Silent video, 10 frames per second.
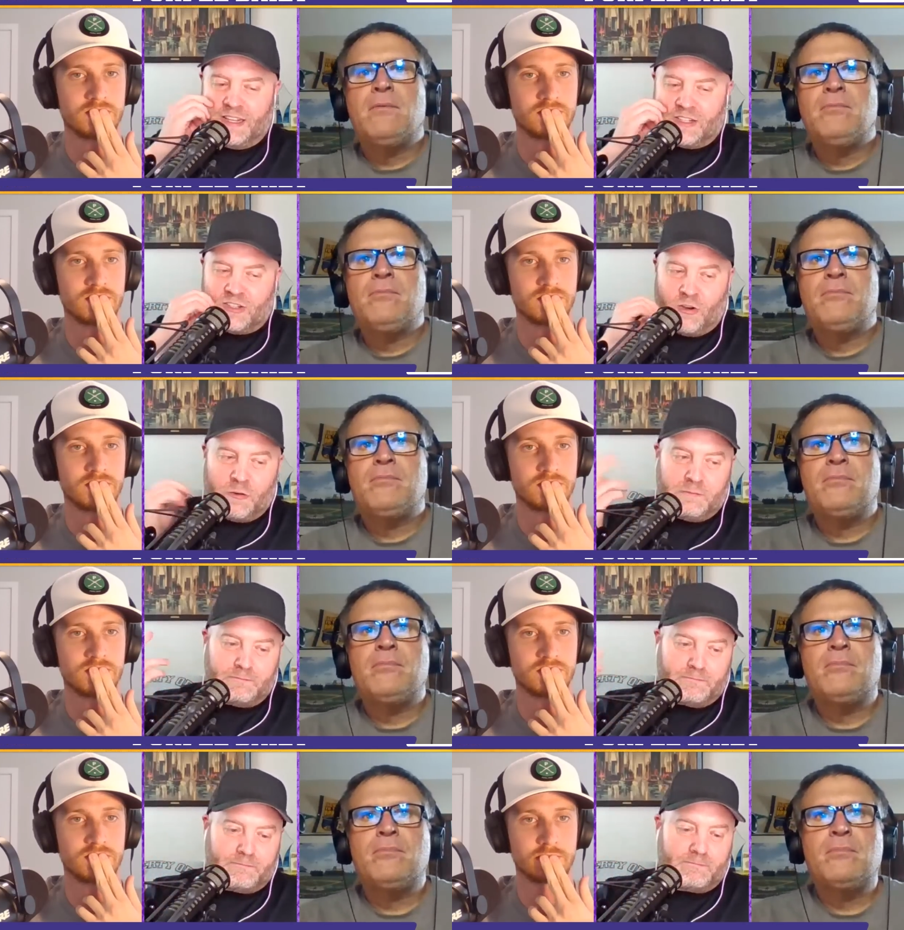Speaker 1: So
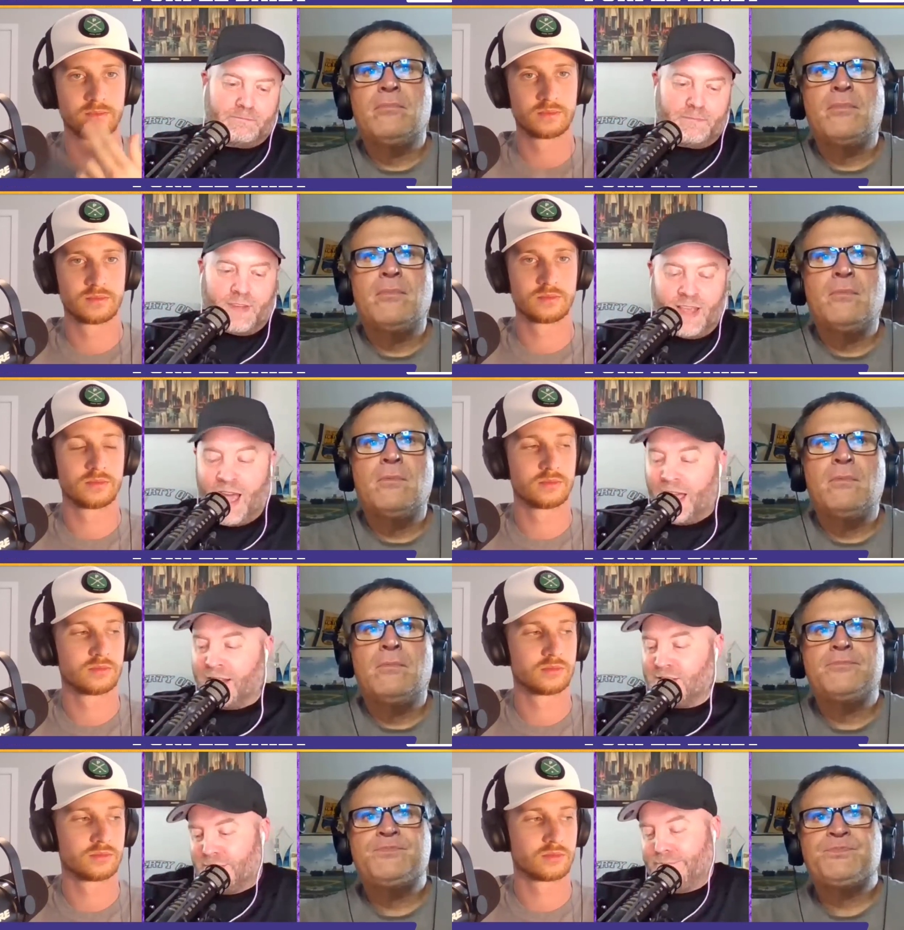yeah,
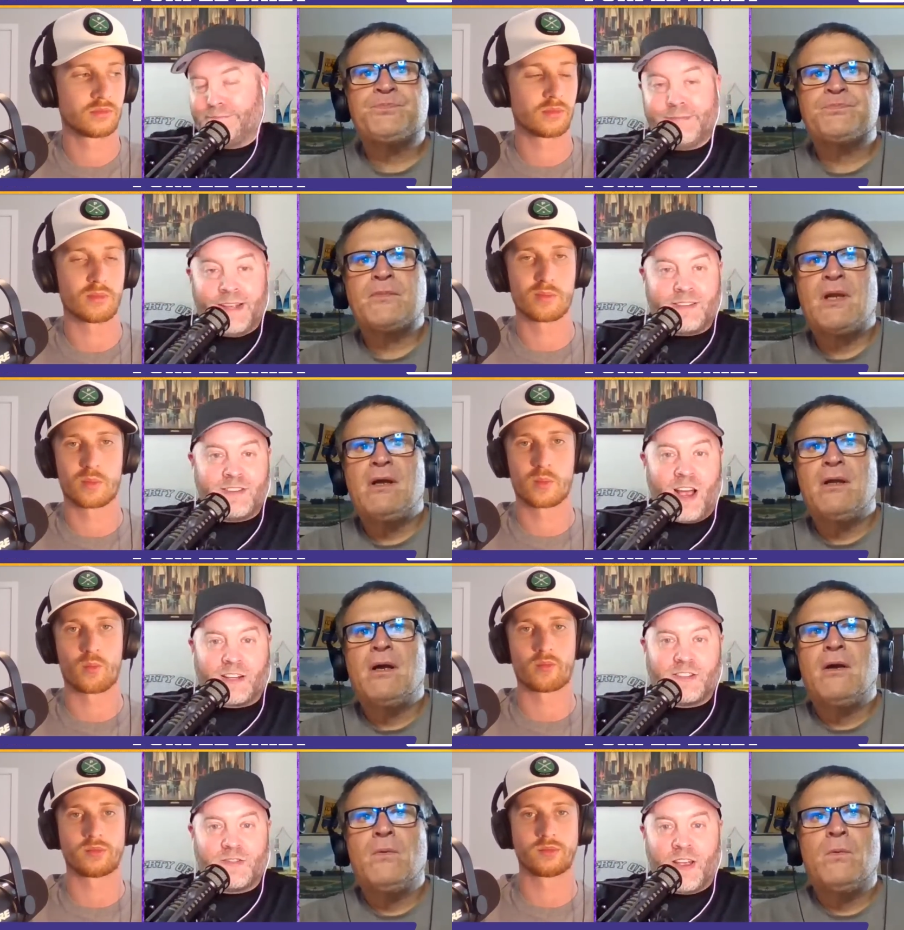it's it
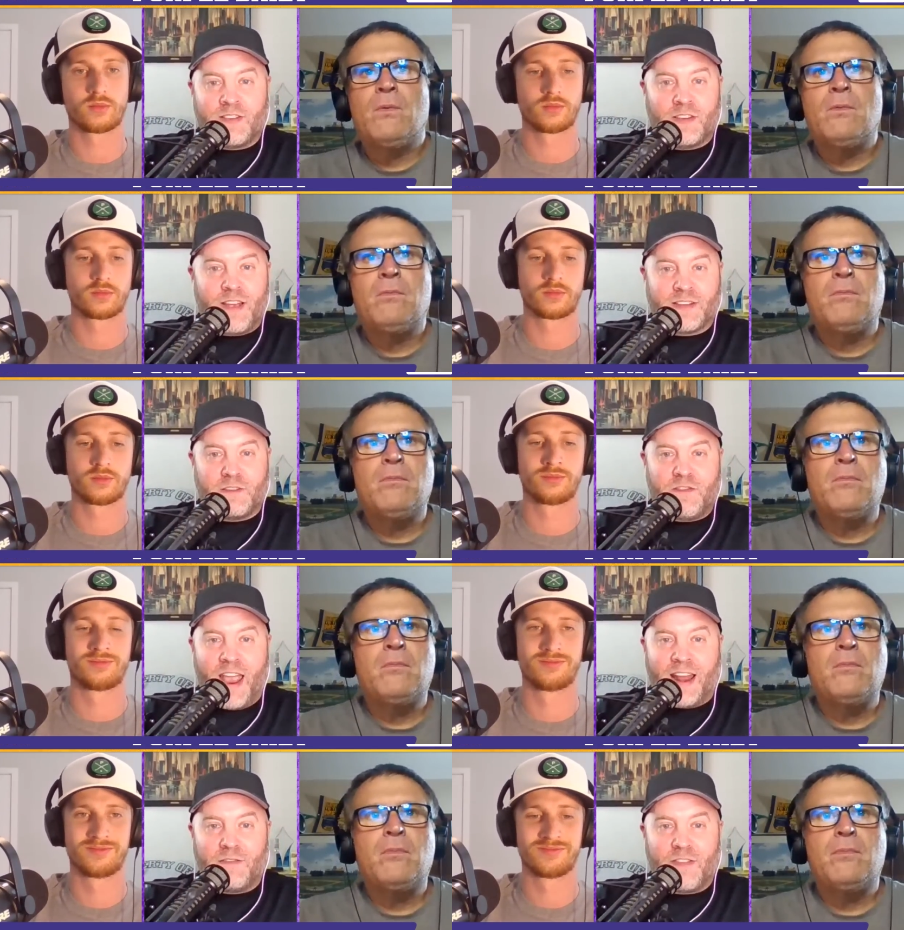sucks as a as a
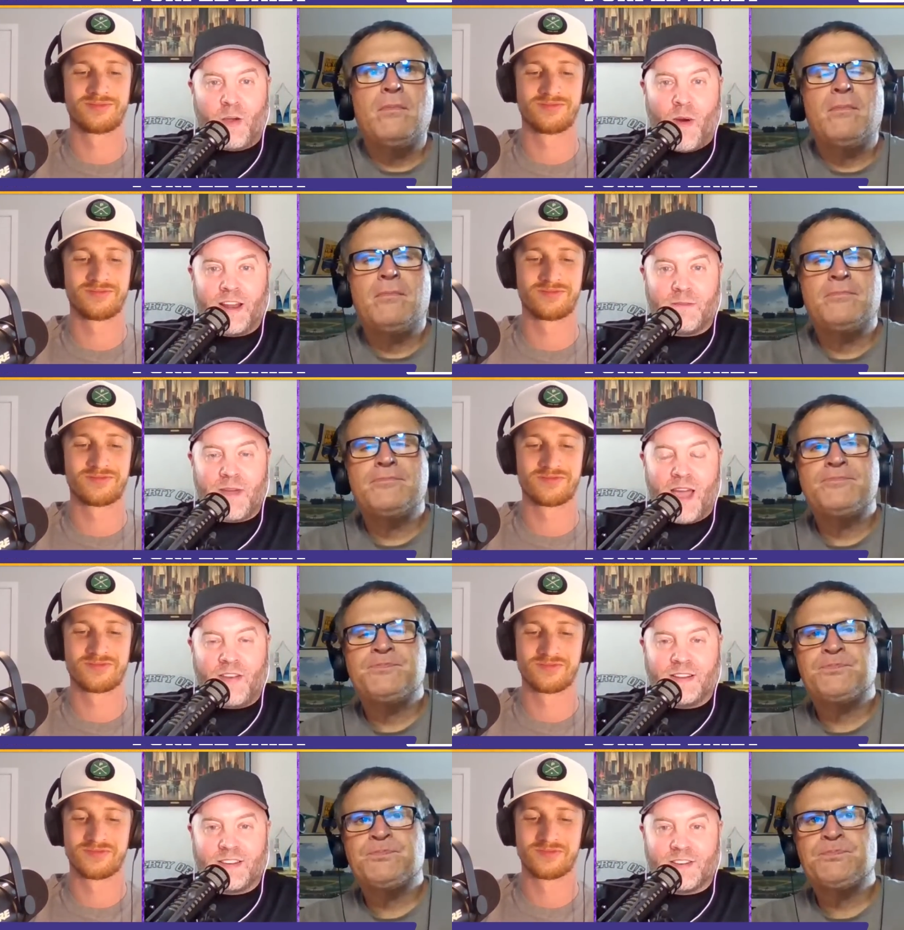fan if they wind up
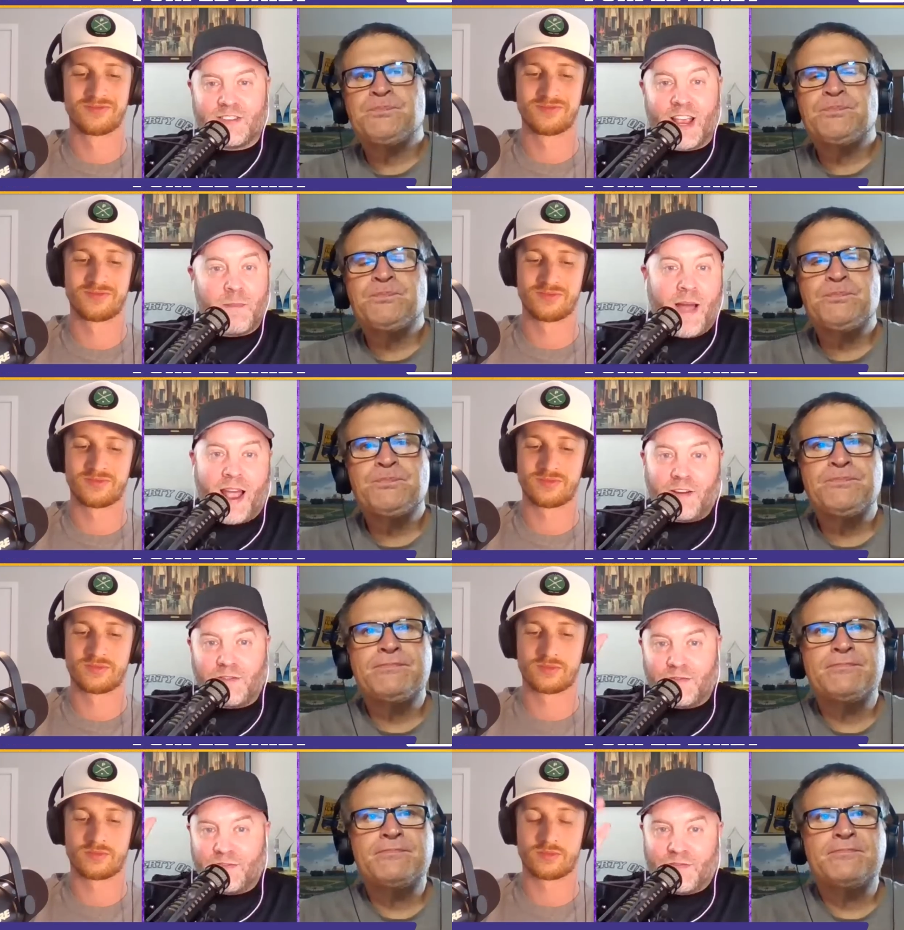having to say goodbye to
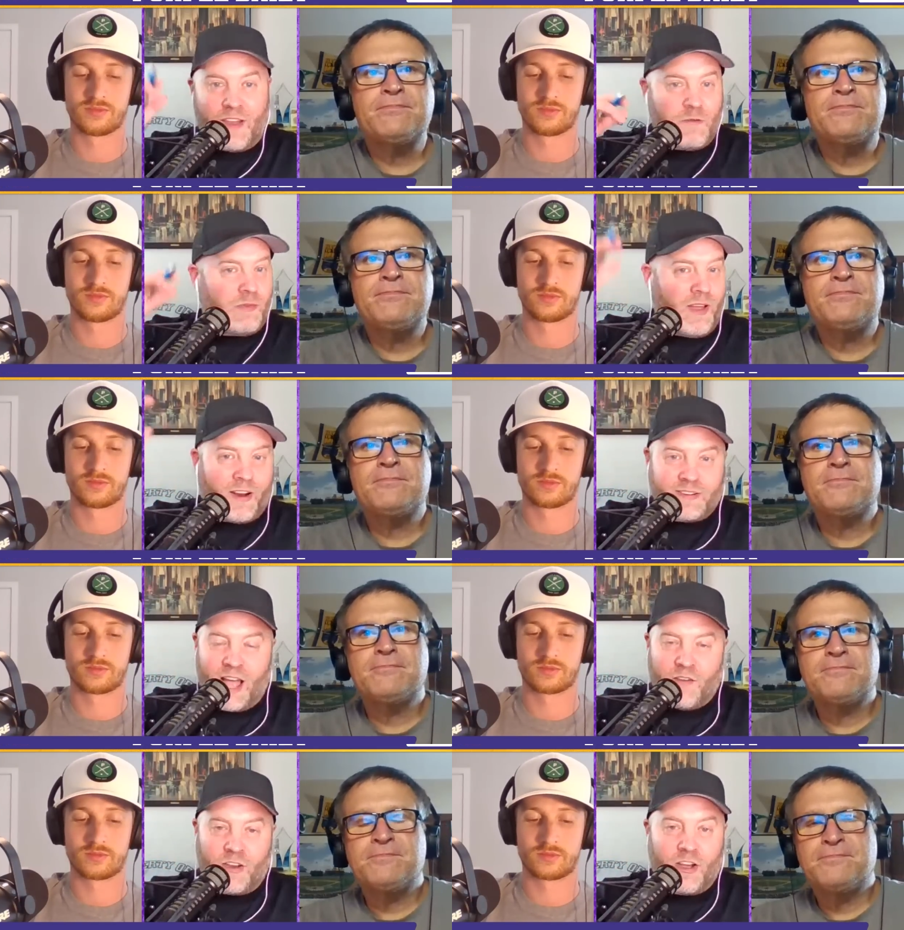favorite players,
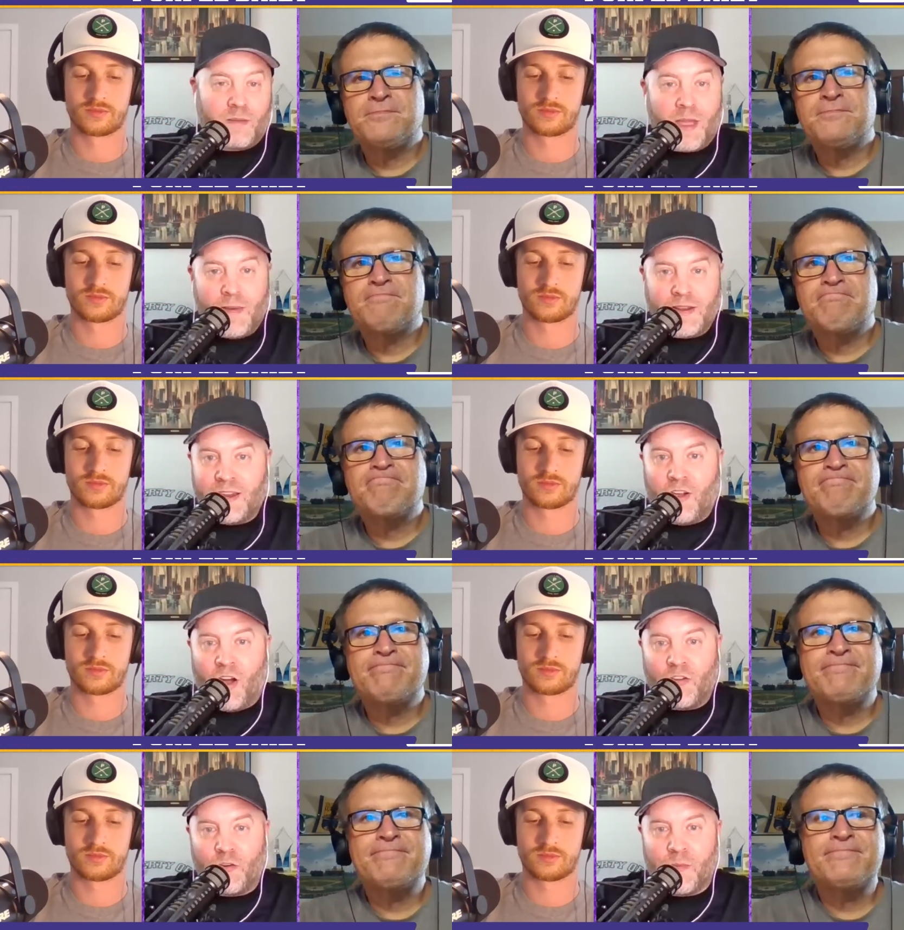Dalvin Cook, maybe Danielle
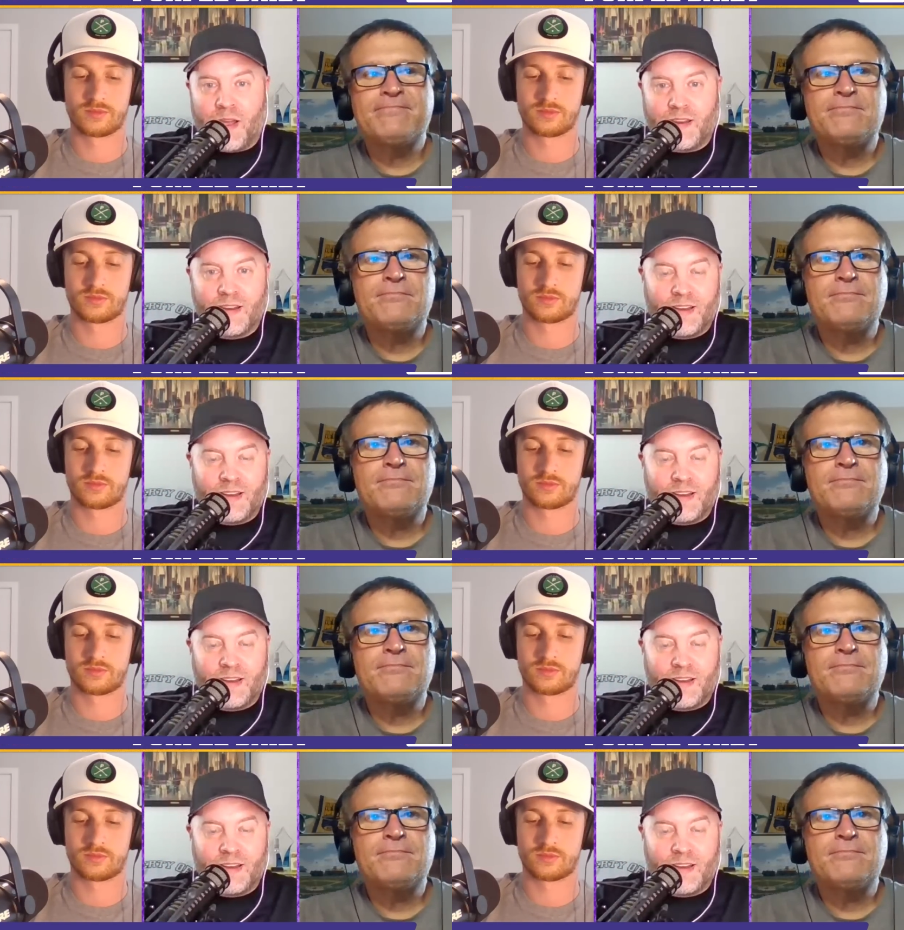Hunter, but